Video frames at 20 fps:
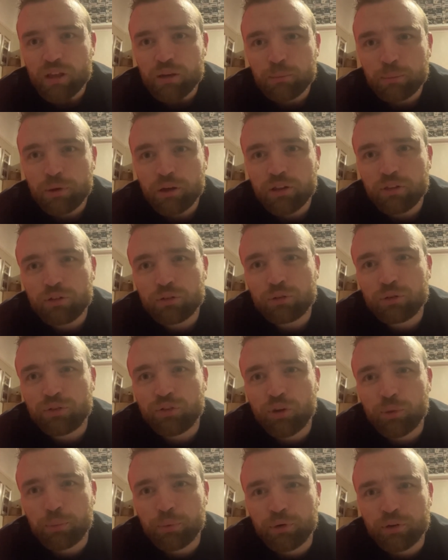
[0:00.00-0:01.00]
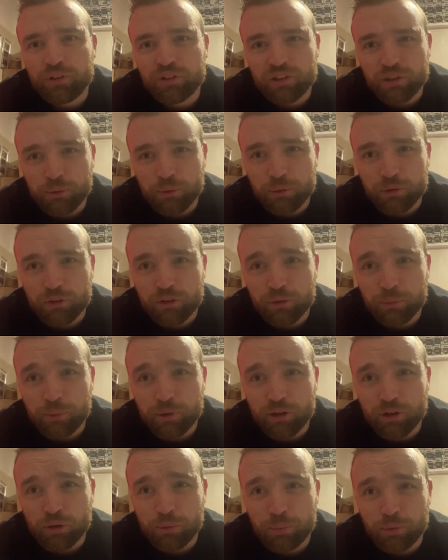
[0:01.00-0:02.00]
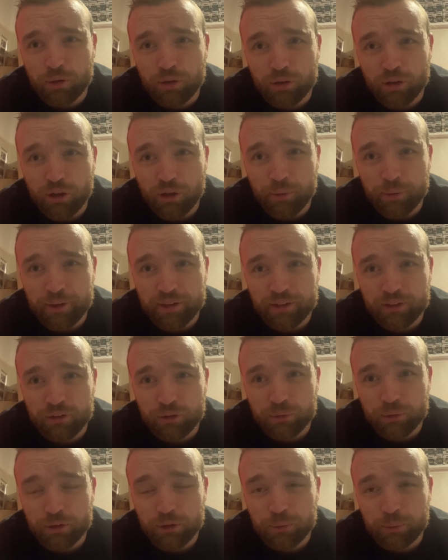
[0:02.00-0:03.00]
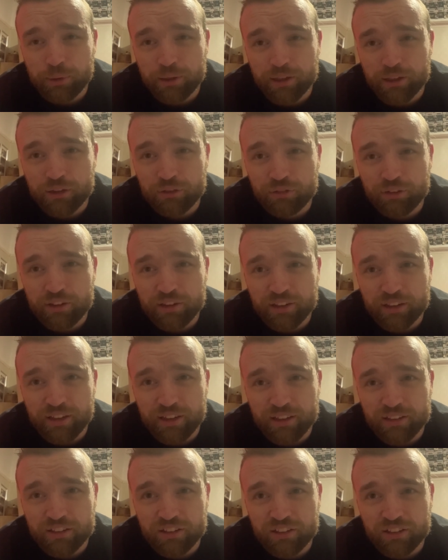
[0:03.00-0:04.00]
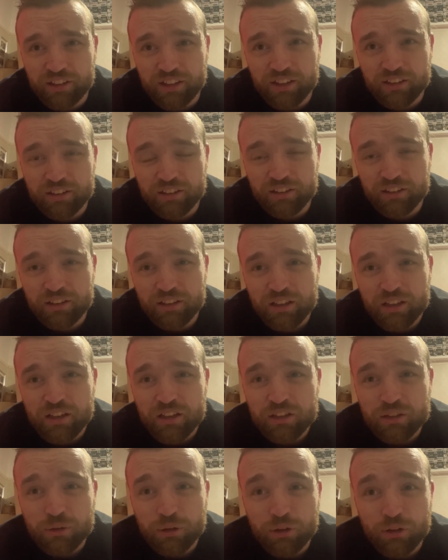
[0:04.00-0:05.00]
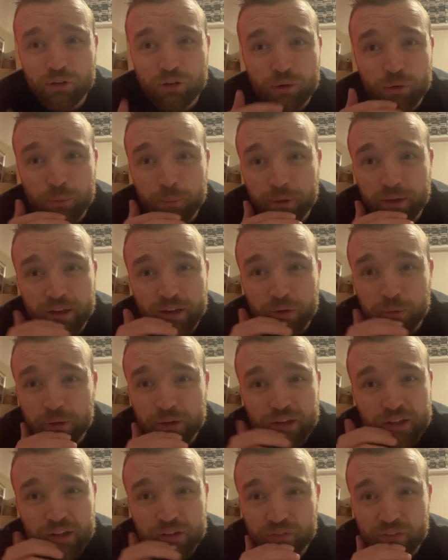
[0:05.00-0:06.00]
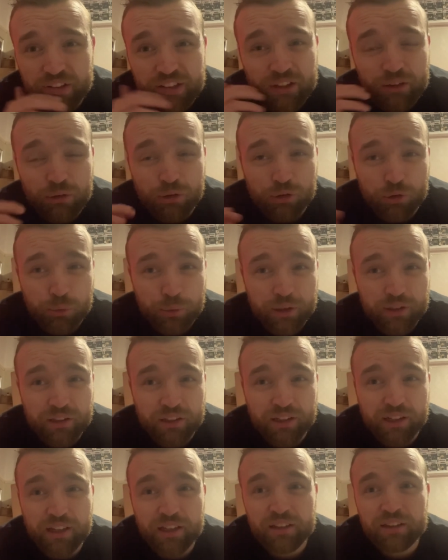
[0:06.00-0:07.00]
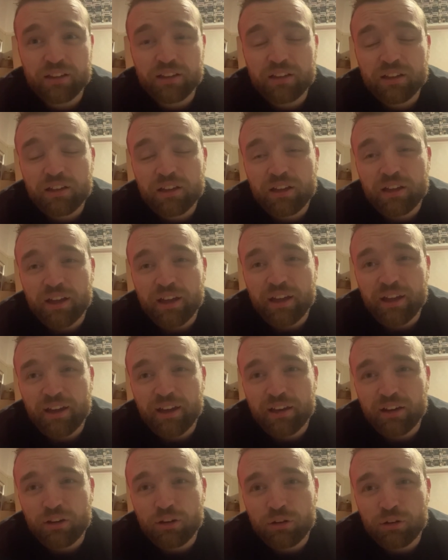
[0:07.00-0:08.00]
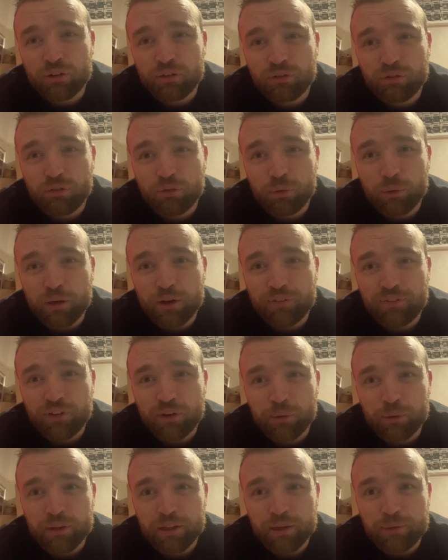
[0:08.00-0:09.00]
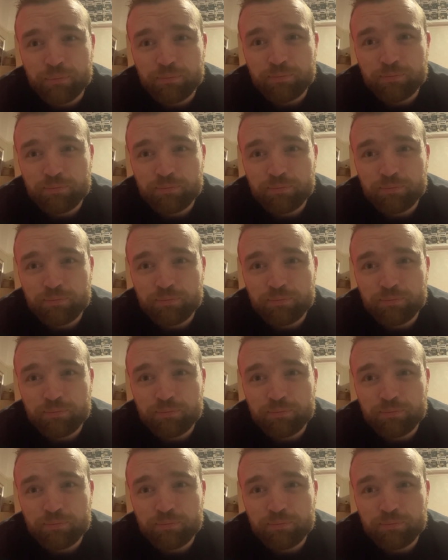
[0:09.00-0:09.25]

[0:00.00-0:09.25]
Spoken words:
But I thought there's a few points that I wanted to pick up on going into this weekend's racing at Snetterton. So I thought I would make a quick little video, or as quick as I can, looking through a few of them.